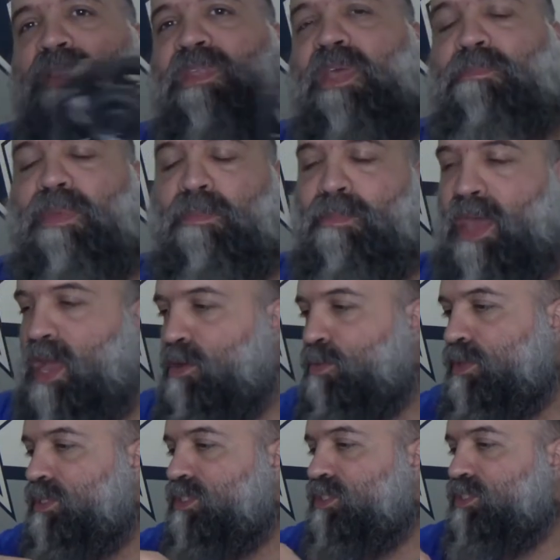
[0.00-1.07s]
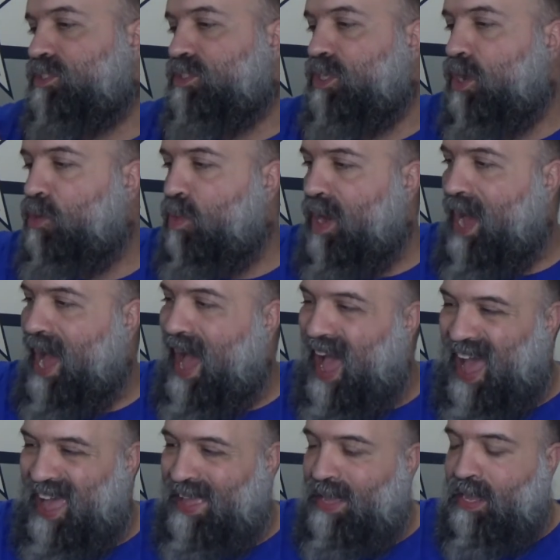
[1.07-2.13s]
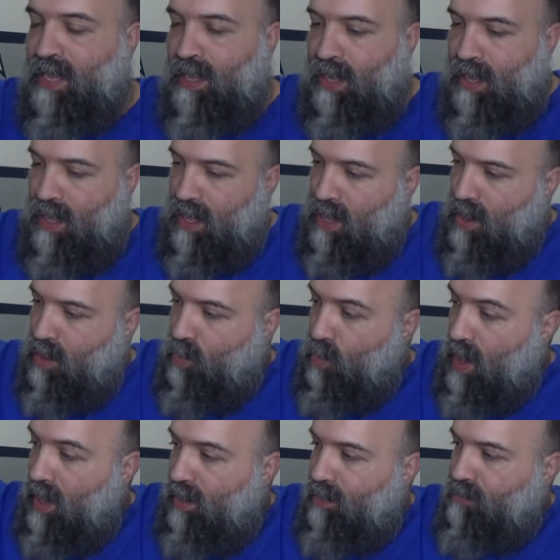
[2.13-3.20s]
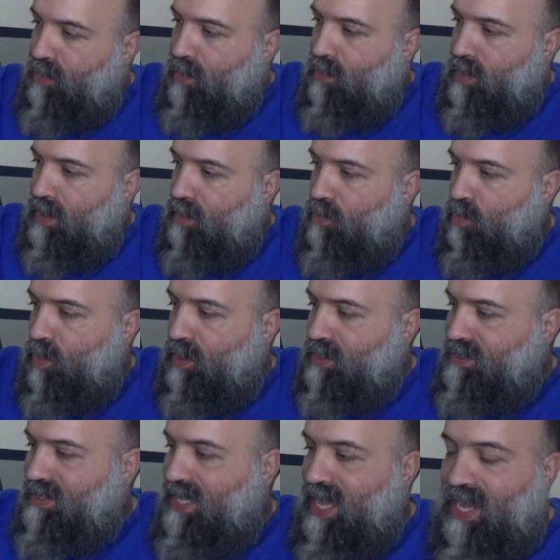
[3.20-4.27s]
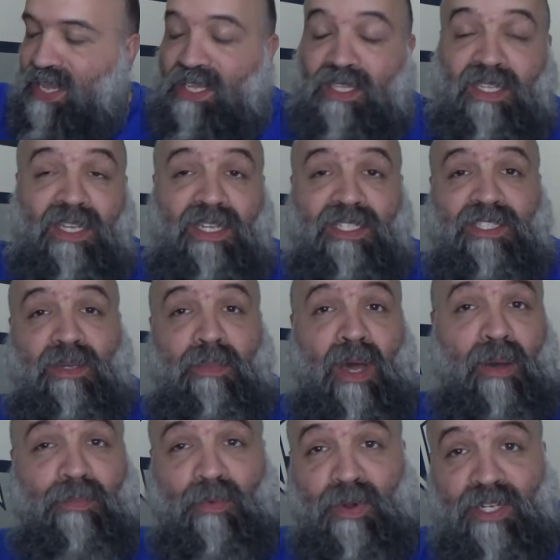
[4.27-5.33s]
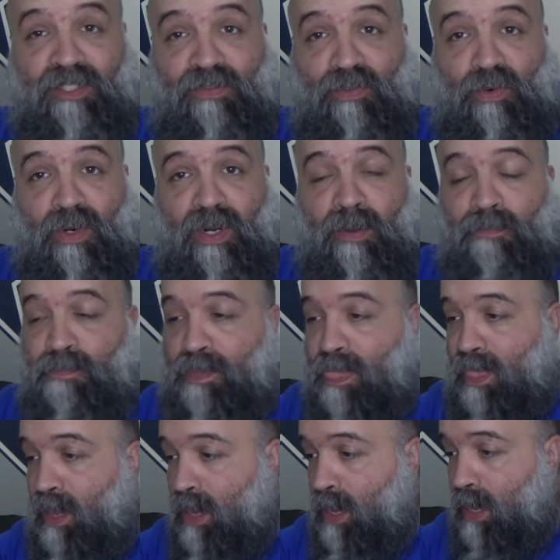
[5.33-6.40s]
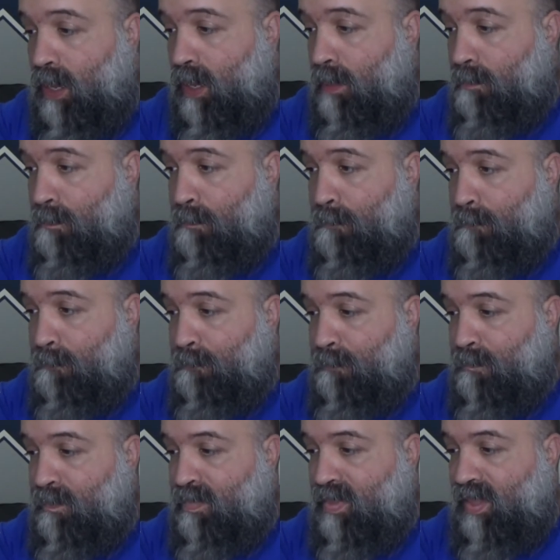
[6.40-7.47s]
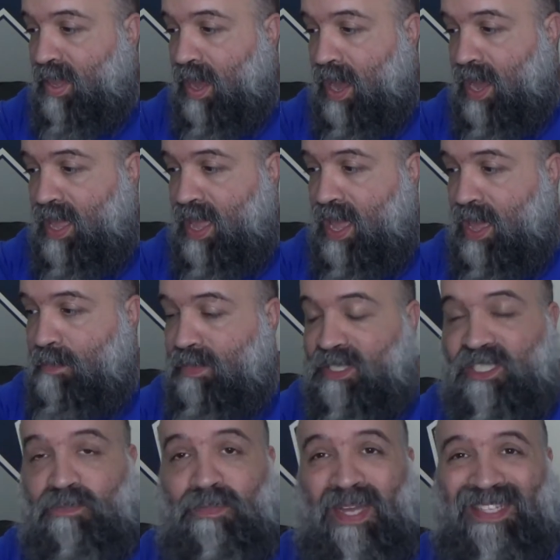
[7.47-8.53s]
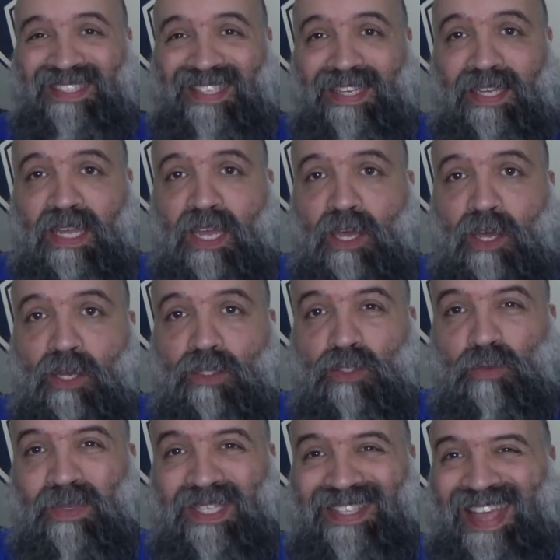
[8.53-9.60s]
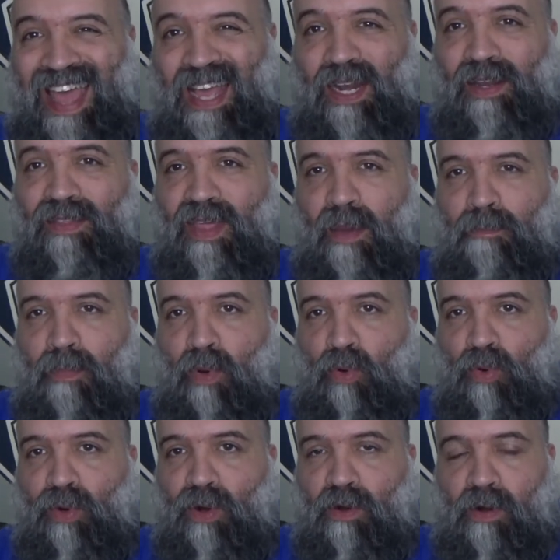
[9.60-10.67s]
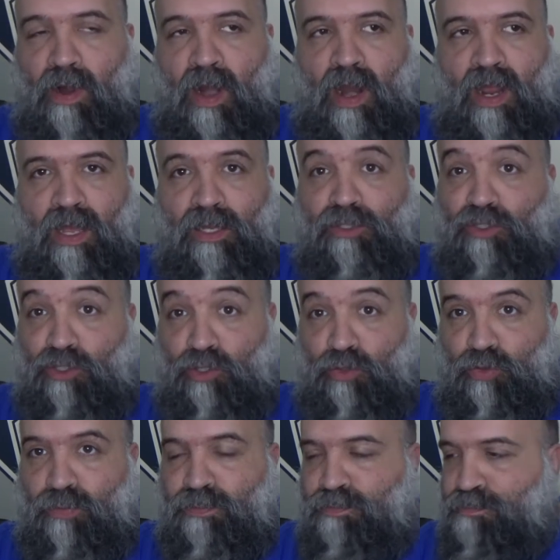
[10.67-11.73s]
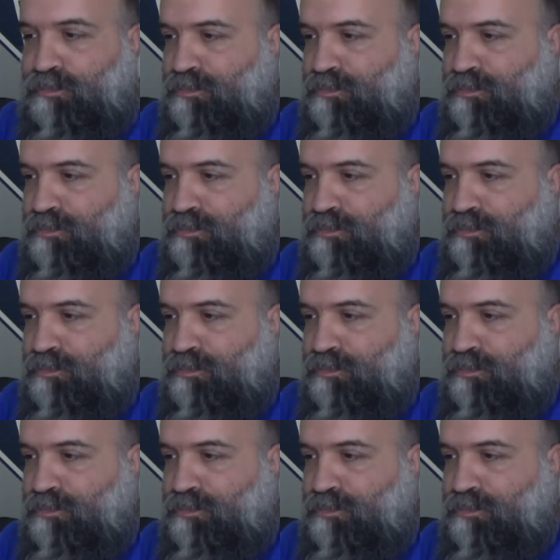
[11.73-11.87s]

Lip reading: tipping backwards. So what I wound up doing was getting some upgrades for it. I am expecting to be tackling that boulder soon,